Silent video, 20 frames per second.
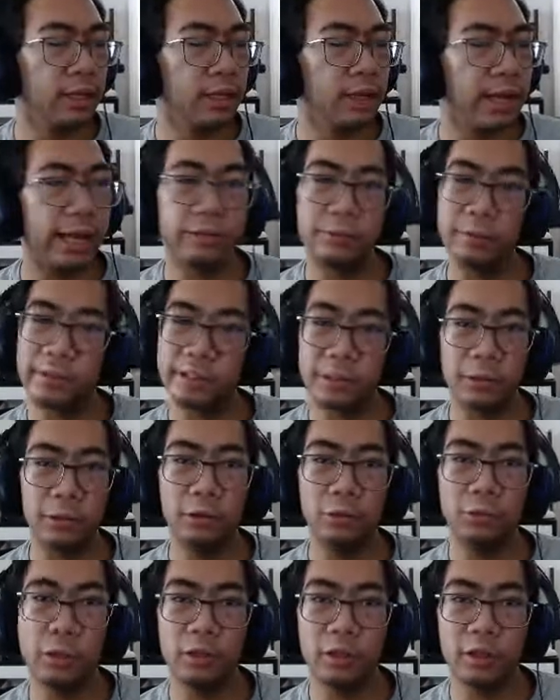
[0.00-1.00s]
And with the
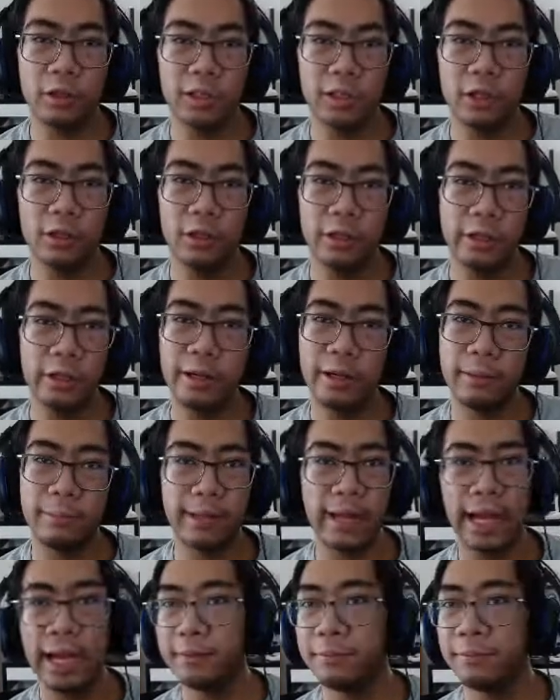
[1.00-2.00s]
Clone Wars, oh yeah,
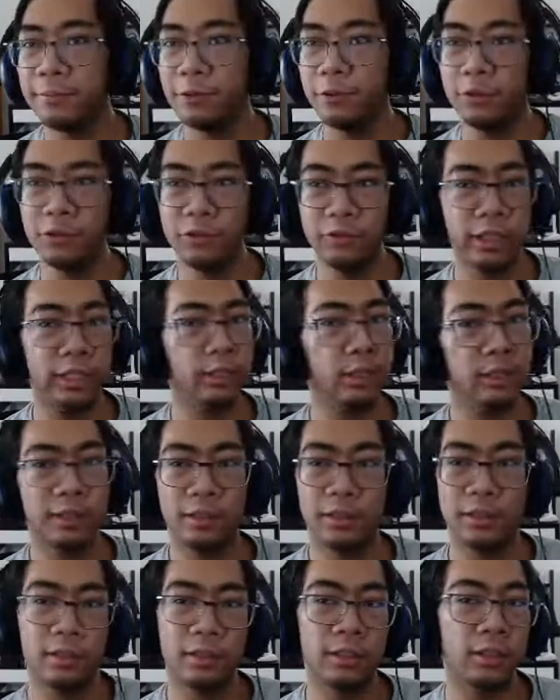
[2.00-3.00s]
bad movie,
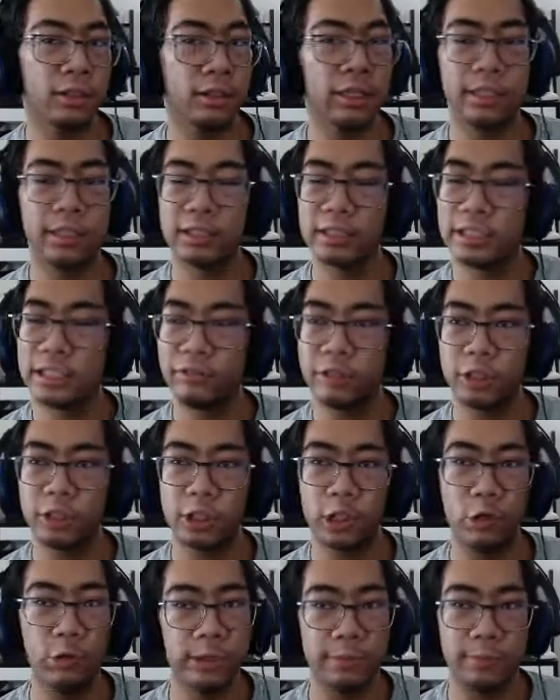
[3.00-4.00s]
and the TV
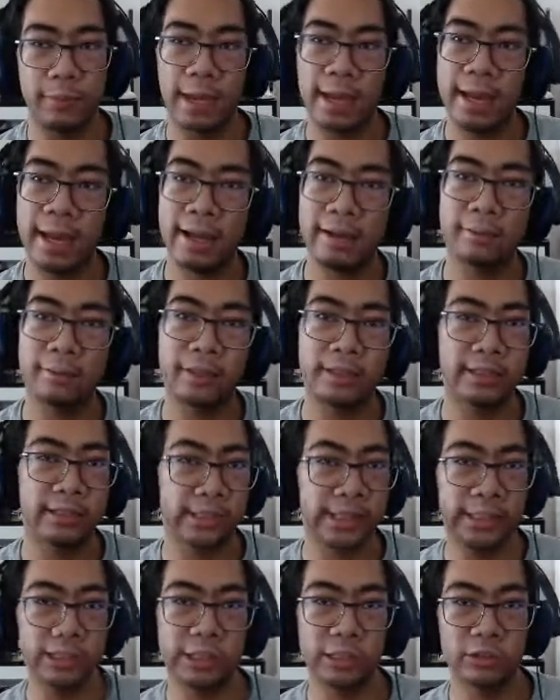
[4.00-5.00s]
show's bad. But then
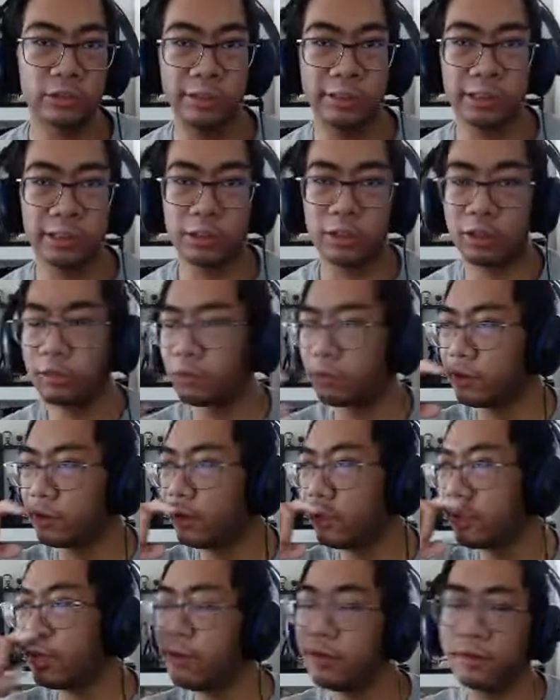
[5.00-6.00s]
season 3 started
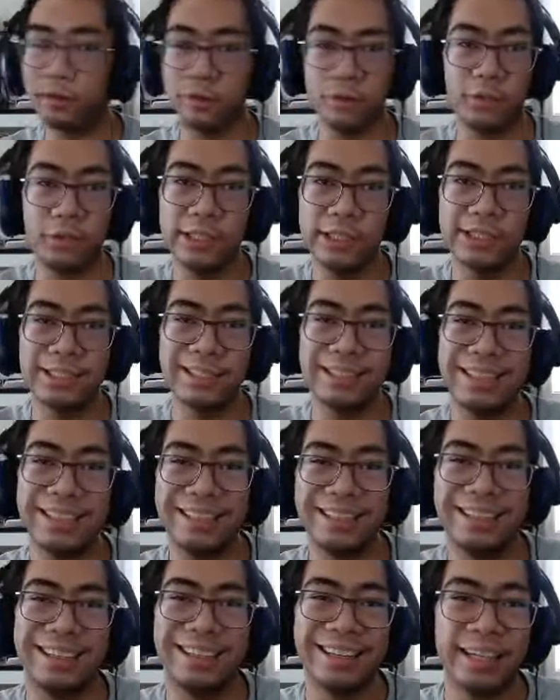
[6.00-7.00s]
really getting good,
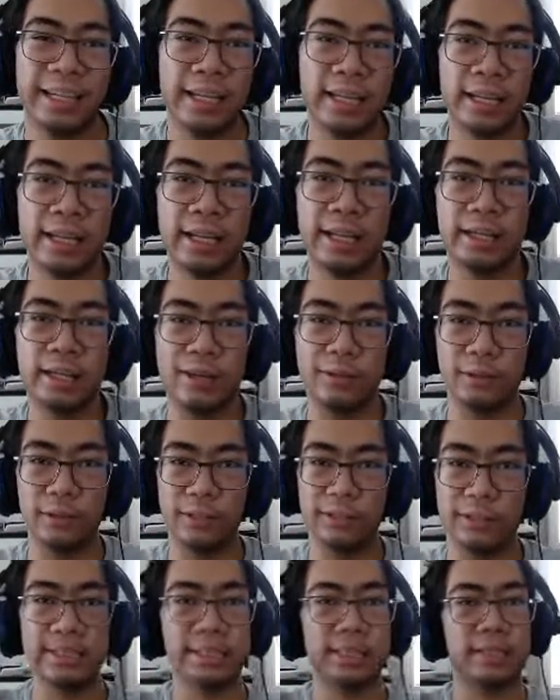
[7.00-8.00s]
and
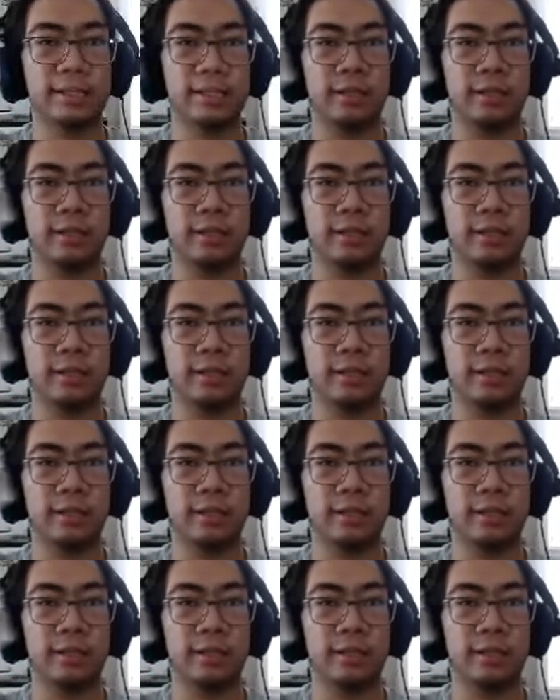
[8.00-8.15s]
onwards.